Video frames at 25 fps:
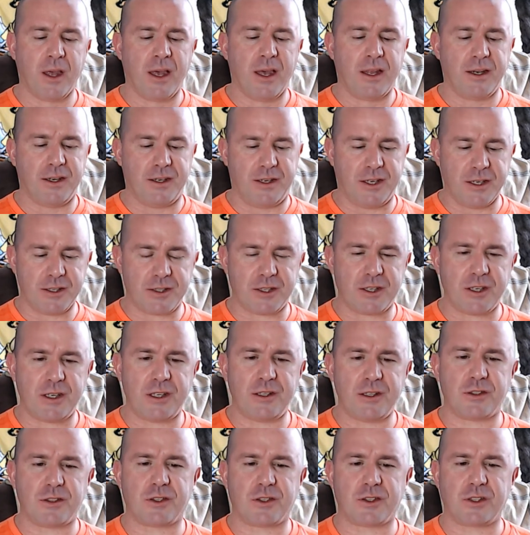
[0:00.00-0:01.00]

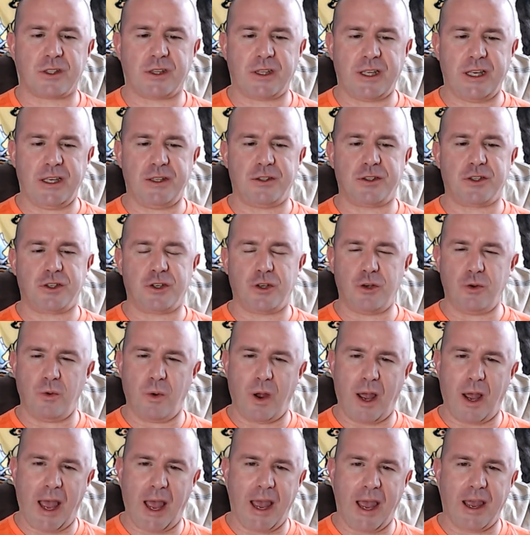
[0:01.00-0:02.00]
dissonance leads to
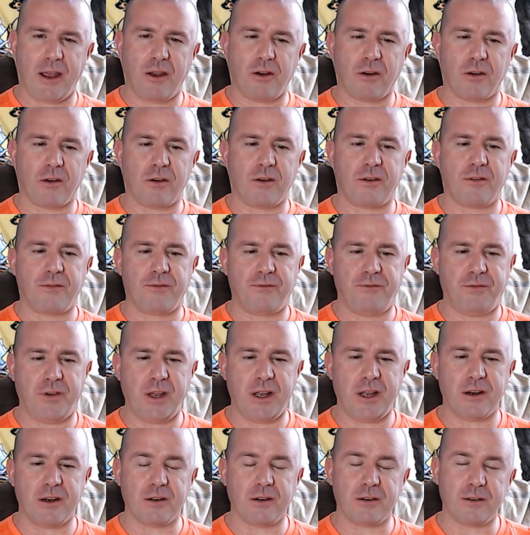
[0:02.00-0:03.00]
anger,
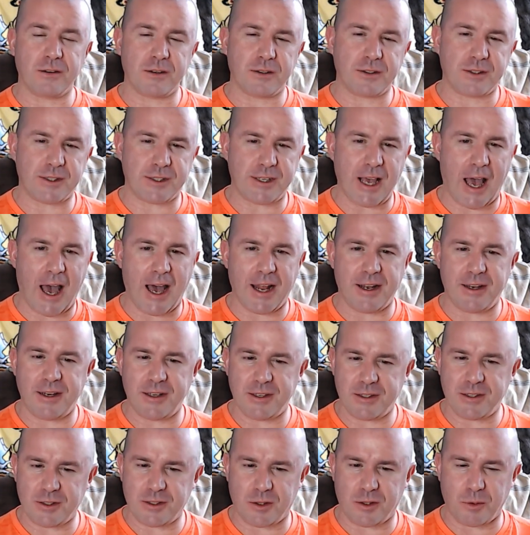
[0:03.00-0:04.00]
fear,
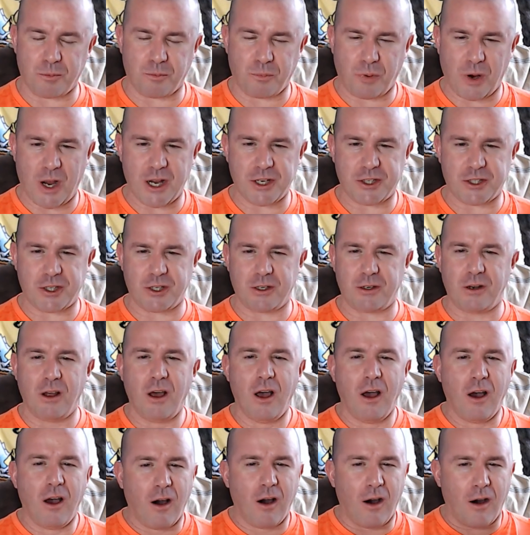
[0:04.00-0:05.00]
sadness, depression,
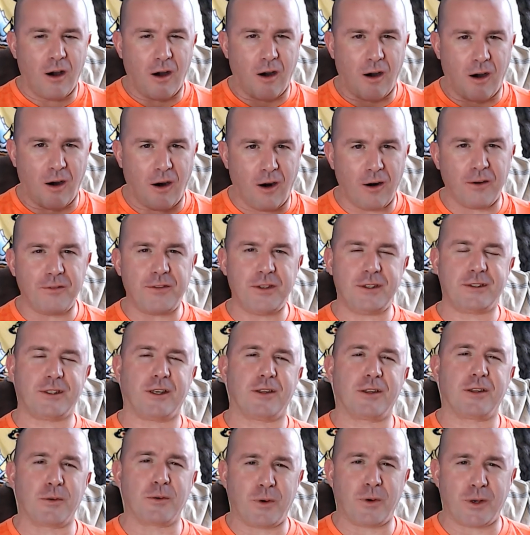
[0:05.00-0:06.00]
all of these
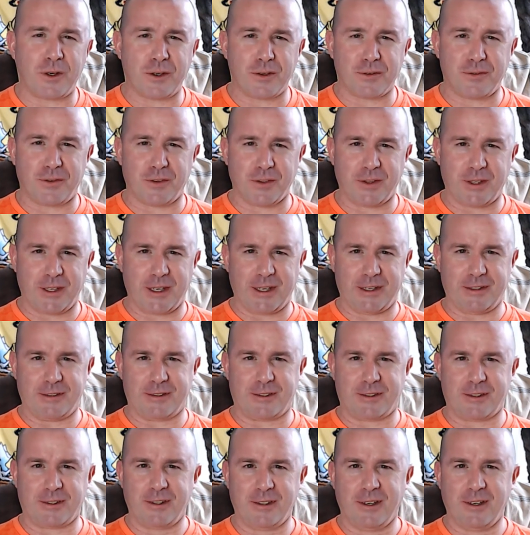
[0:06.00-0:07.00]
other wonderful things.